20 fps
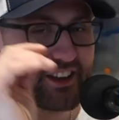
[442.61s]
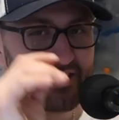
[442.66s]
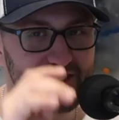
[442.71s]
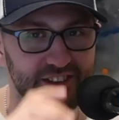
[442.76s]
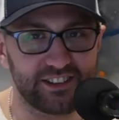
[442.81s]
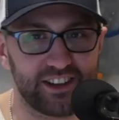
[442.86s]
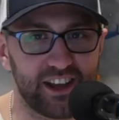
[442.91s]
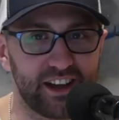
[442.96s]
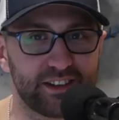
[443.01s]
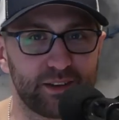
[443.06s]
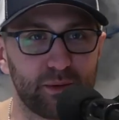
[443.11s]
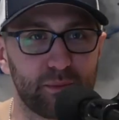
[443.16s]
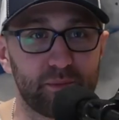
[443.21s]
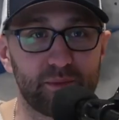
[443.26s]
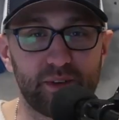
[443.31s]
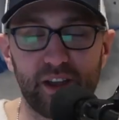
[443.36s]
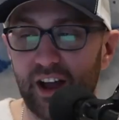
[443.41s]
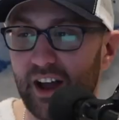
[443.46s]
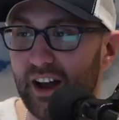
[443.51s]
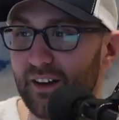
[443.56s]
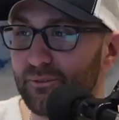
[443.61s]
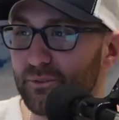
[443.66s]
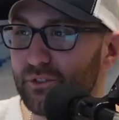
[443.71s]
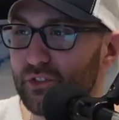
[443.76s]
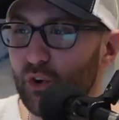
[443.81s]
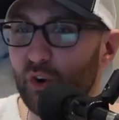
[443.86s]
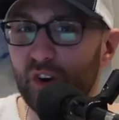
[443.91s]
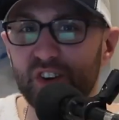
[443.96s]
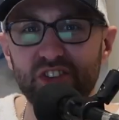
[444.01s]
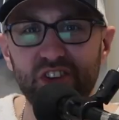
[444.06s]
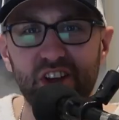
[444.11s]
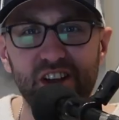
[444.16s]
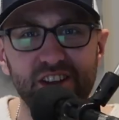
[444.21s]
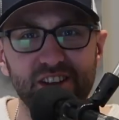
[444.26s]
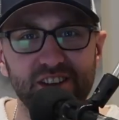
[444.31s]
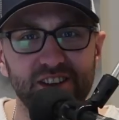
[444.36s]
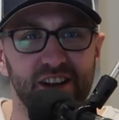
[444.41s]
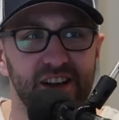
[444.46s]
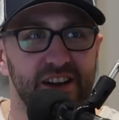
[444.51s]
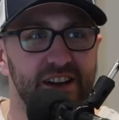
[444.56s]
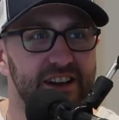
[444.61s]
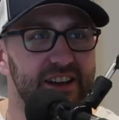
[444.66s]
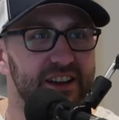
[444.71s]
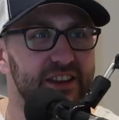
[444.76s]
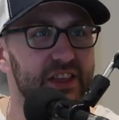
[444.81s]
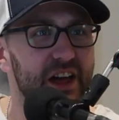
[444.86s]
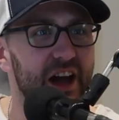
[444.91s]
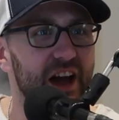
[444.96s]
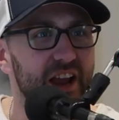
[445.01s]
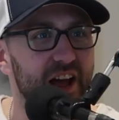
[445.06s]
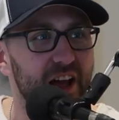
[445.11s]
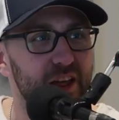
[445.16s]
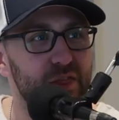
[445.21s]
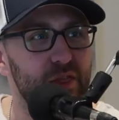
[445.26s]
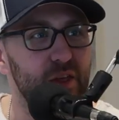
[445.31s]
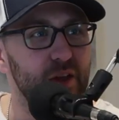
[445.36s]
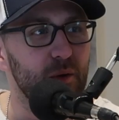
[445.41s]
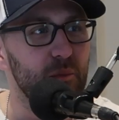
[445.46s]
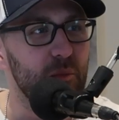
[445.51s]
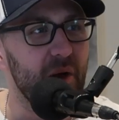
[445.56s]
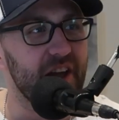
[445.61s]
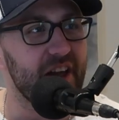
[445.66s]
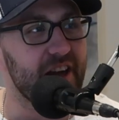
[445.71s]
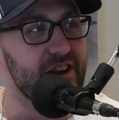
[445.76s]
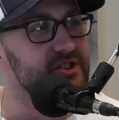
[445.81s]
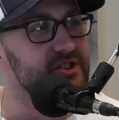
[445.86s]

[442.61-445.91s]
I just had to, so excited that I think my